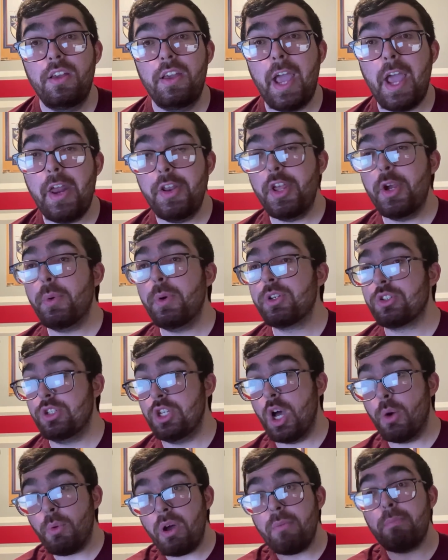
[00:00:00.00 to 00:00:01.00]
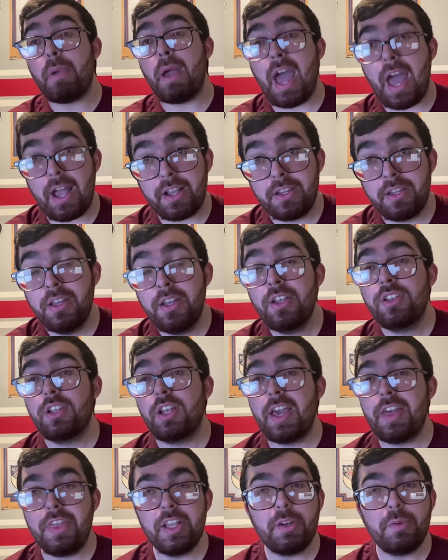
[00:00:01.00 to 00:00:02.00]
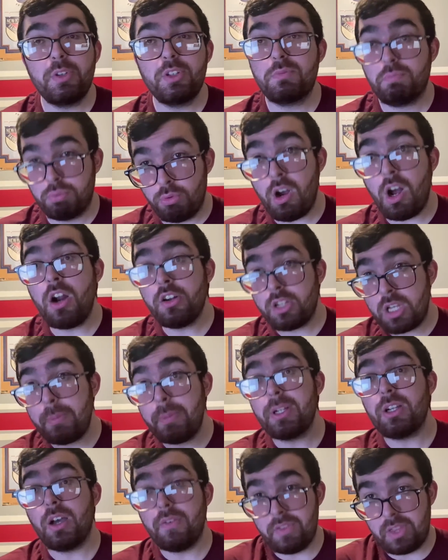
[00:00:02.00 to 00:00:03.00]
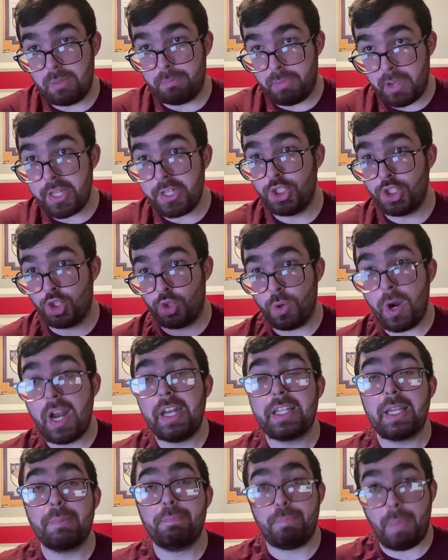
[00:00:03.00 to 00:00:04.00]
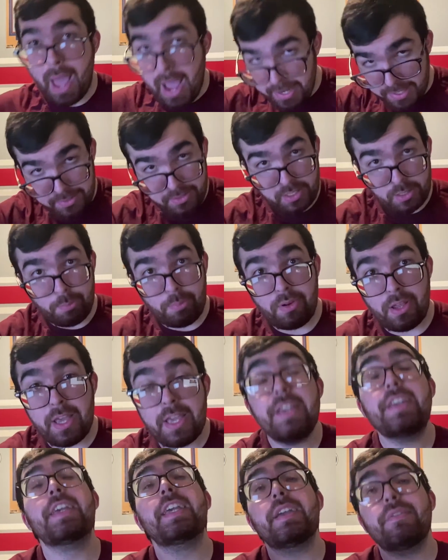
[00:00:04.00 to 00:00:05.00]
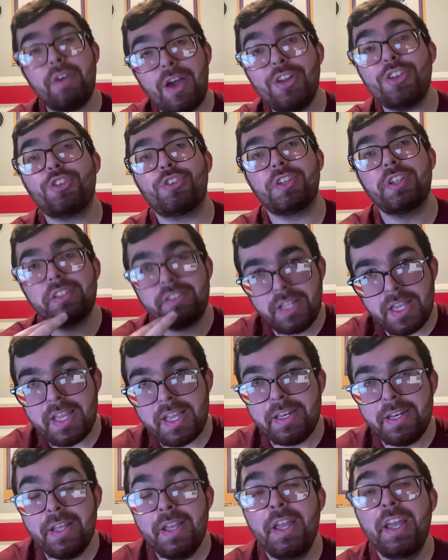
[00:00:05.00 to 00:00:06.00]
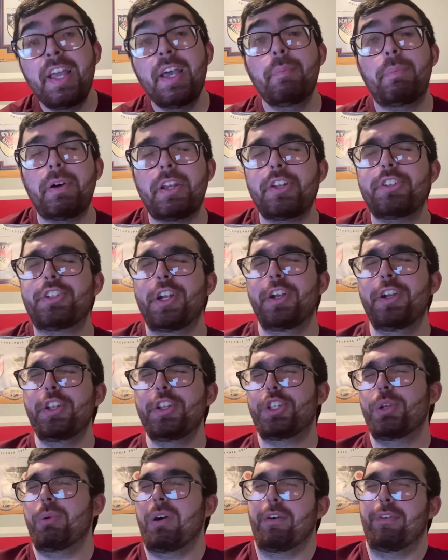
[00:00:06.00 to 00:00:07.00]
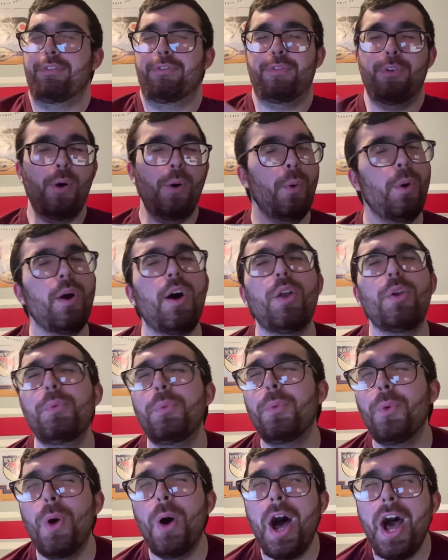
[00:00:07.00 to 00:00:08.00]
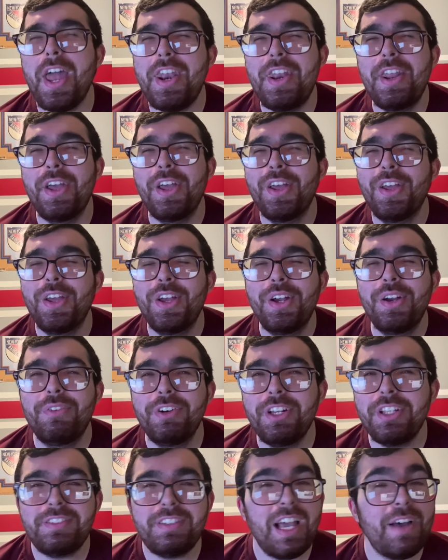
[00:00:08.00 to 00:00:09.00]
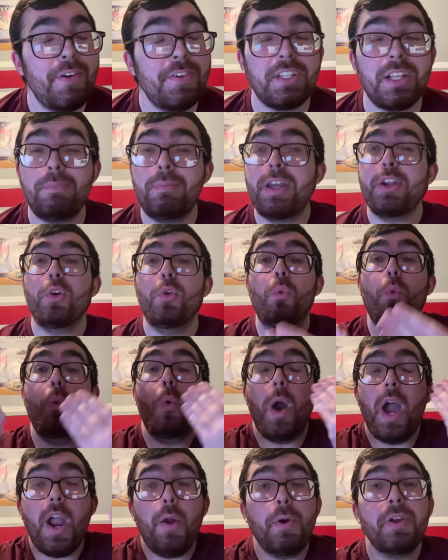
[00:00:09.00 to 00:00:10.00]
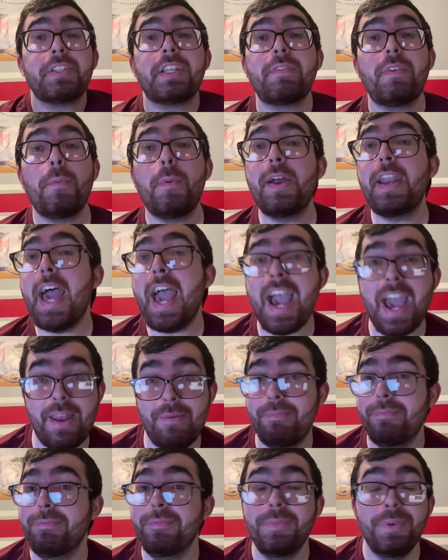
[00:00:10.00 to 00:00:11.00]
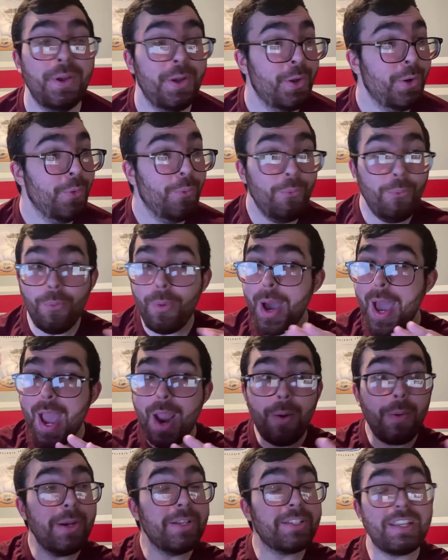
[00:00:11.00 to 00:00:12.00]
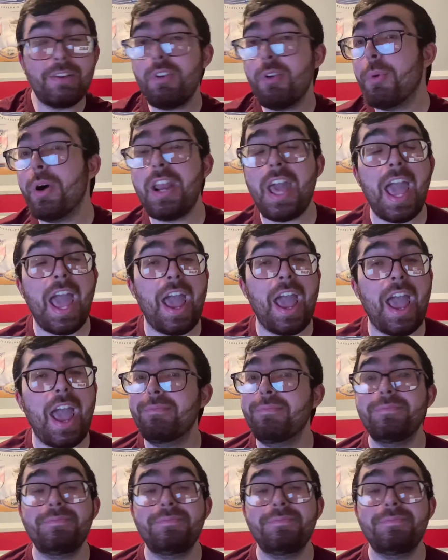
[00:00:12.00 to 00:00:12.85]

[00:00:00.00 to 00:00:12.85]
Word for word: and there was no one back. I think it was Braun coming off of the bench trying to get back into the play. He eventually did, but it turned into a four on one for the Devils. I'm like, where is everyone at? Where is everyone at?